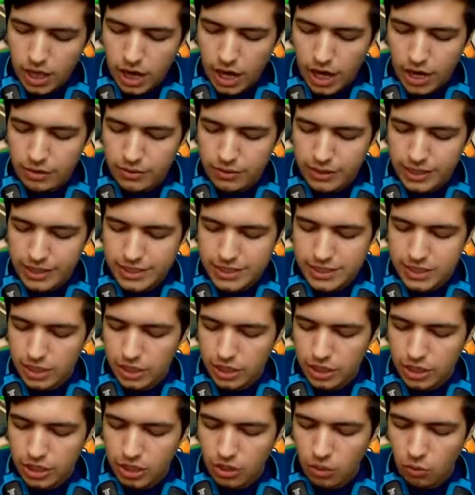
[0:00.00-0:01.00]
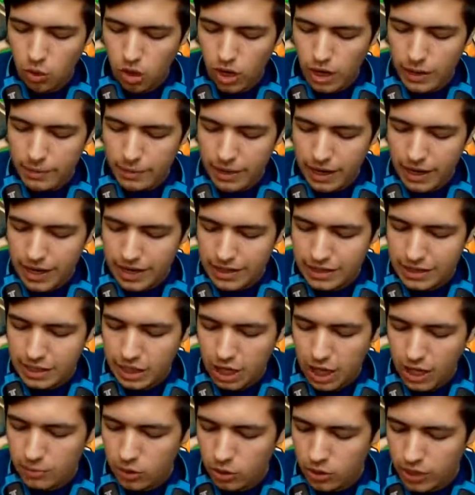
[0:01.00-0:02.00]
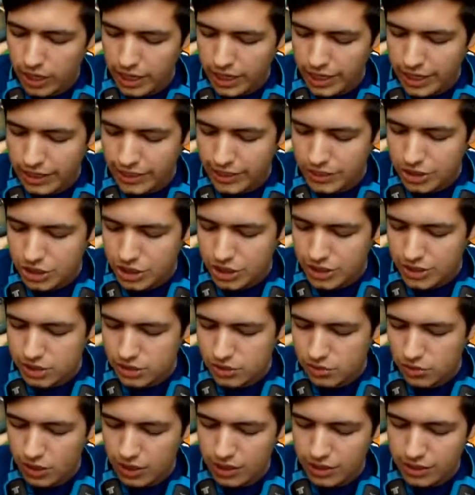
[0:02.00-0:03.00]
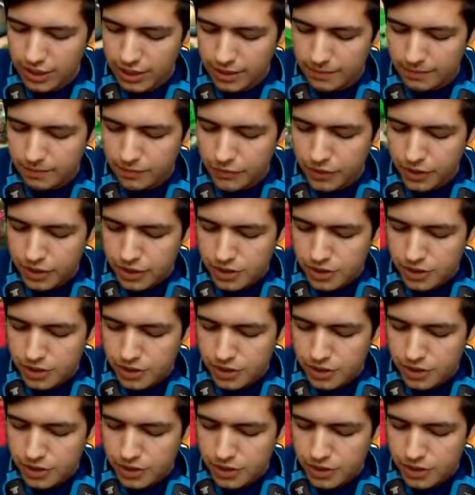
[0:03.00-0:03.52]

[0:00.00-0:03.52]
I don't need to, worry about anything. I'm not getting any jitters or anything.